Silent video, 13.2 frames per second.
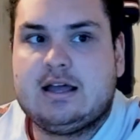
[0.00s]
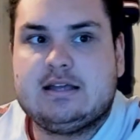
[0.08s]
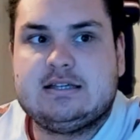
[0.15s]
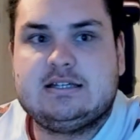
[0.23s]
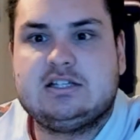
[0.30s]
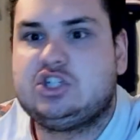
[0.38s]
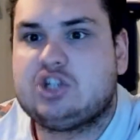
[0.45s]

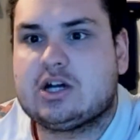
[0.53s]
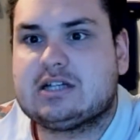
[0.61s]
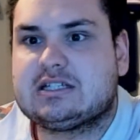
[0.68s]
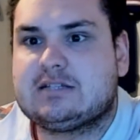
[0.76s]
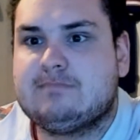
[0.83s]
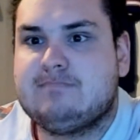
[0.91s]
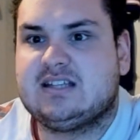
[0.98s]
He's
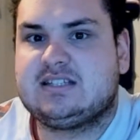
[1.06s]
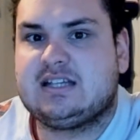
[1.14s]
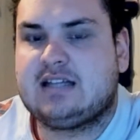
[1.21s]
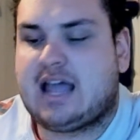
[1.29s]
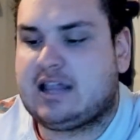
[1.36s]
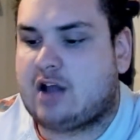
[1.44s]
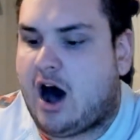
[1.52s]
just missing
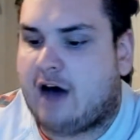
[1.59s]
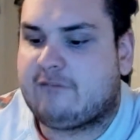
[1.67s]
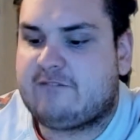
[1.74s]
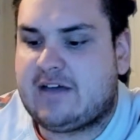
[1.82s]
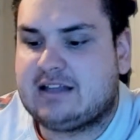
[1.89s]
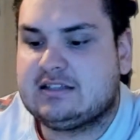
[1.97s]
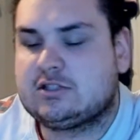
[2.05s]
an
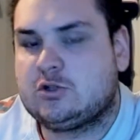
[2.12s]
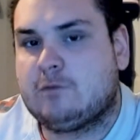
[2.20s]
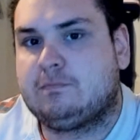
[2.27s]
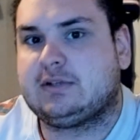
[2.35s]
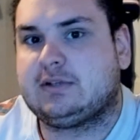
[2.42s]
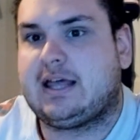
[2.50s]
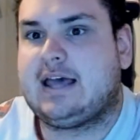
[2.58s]
offense to
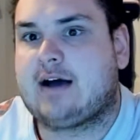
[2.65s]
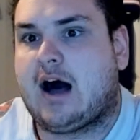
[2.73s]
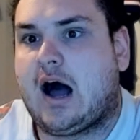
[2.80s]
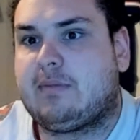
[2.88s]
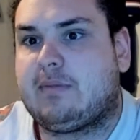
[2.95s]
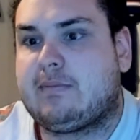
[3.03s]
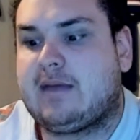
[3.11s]
play
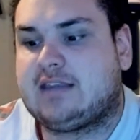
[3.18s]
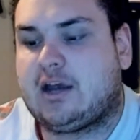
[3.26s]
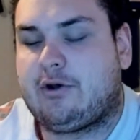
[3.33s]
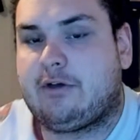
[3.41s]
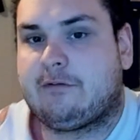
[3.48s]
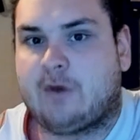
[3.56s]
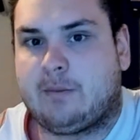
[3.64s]

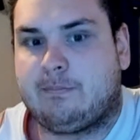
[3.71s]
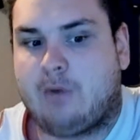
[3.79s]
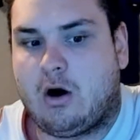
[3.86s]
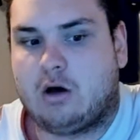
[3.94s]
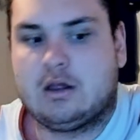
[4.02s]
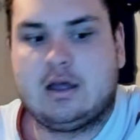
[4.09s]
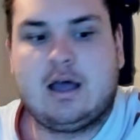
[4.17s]
complementary
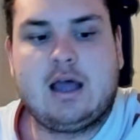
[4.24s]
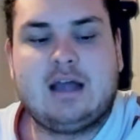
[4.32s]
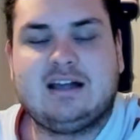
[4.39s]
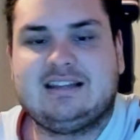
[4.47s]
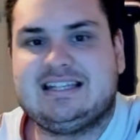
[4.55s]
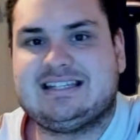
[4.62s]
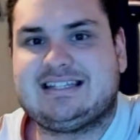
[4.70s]
football.
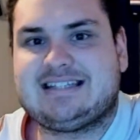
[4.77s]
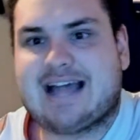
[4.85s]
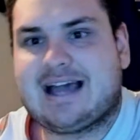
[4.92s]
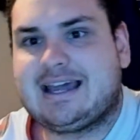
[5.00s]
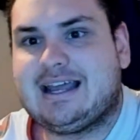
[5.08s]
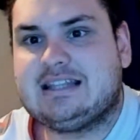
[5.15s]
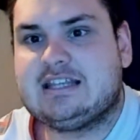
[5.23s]
The
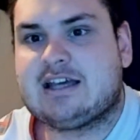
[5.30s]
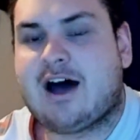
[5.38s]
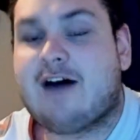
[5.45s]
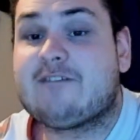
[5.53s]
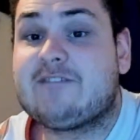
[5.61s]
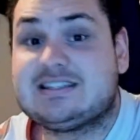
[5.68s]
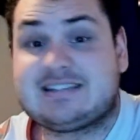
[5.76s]
second the
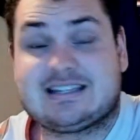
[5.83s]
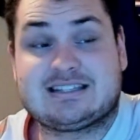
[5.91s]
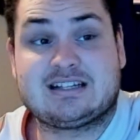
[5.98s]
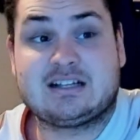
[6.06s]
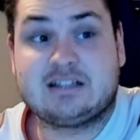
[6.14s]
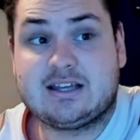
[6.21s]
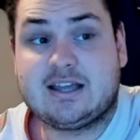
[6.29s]
offense gets
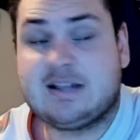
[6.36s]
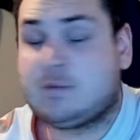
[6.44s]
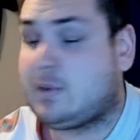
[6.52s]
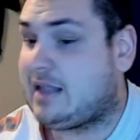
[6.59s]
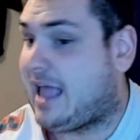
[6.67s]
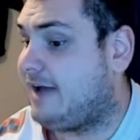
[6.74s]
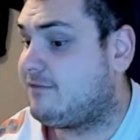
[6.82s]
clicking,
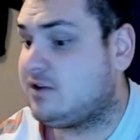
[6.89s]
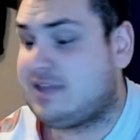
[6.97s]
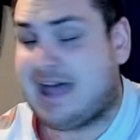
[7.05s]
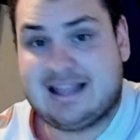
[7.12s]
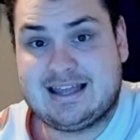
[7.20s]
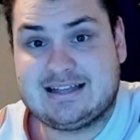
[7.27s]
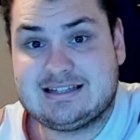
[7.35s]
whenever
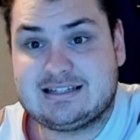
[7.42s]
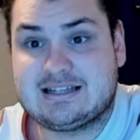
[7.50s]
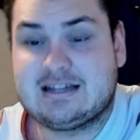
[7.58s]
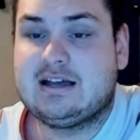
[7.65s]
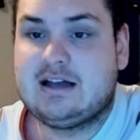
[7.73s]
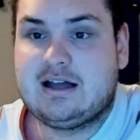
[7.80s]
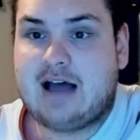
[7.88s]
that is,
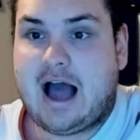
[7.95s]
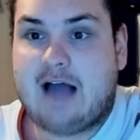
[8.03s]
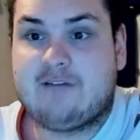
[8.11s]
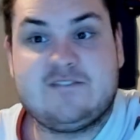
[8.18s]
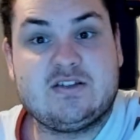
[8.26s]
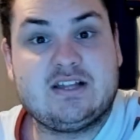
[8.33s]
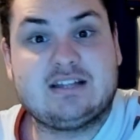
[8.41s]
I
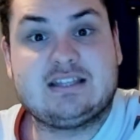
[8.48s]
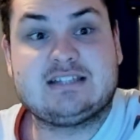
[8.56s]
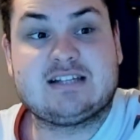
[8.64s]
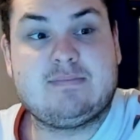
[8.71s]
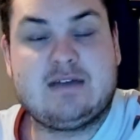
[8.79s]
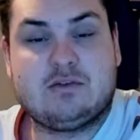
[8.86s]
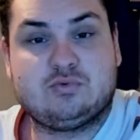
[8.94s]
feel like this is
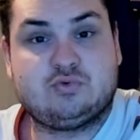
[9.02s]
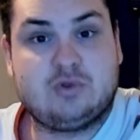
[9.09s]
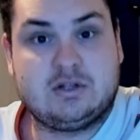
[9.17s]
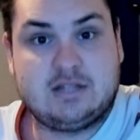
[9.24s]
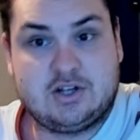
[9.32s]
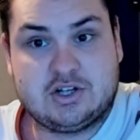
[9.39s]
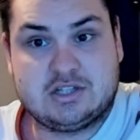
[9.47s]
going to be a
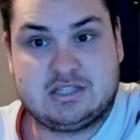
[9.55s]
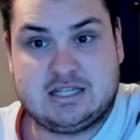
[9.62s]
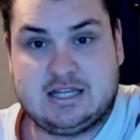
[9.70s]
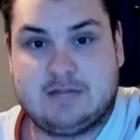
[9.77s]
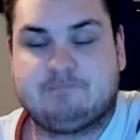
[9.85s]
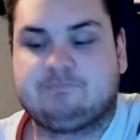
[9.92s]
really good team.